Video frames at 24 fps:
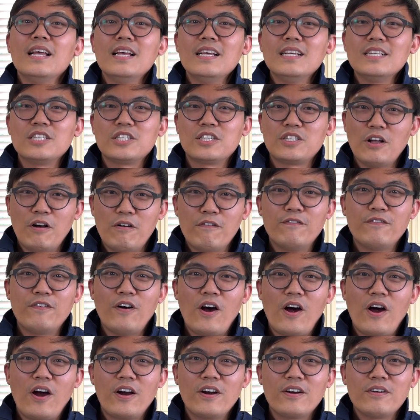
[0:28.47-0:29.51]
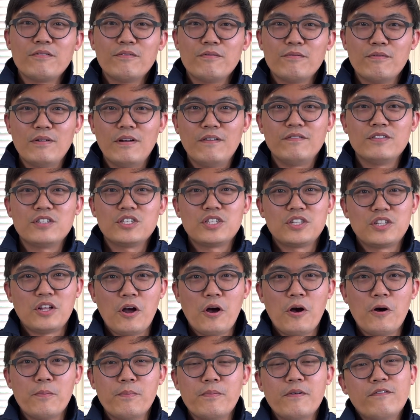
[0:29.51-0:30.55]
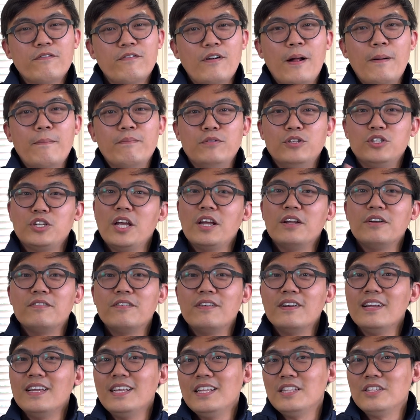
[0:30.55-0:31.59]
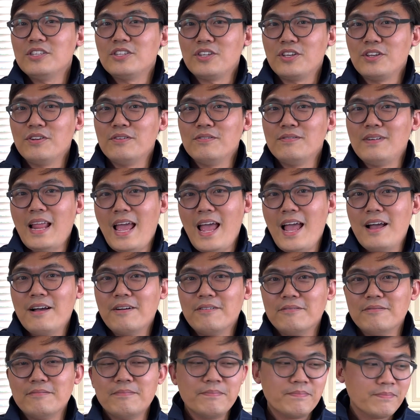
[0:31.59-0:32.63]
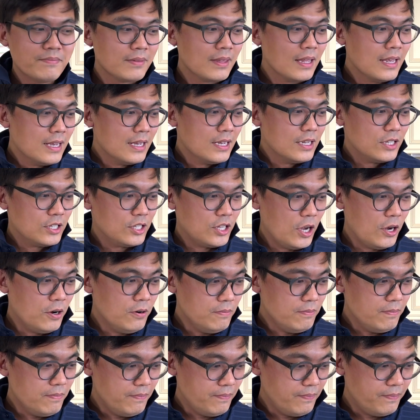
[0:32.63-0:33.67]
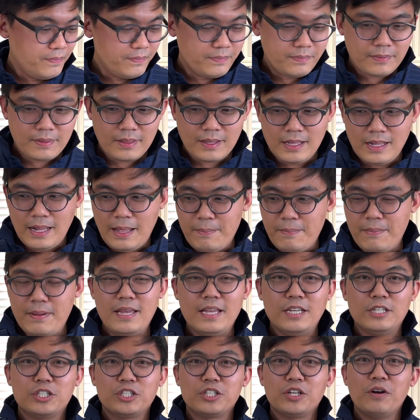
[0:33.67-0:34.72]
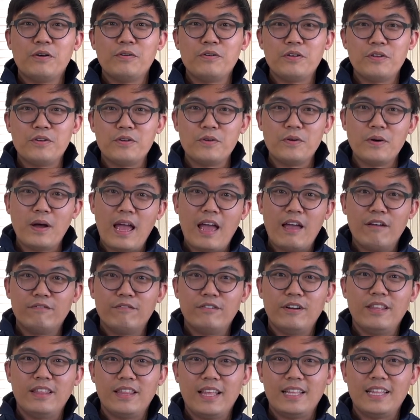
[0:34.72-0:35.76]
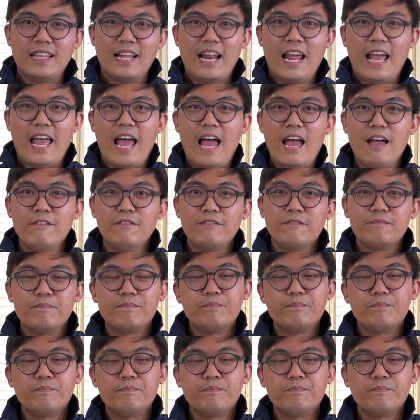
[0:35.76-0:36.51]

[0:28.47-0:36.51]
so far with Staub from January to now. So let me show you everything that I have.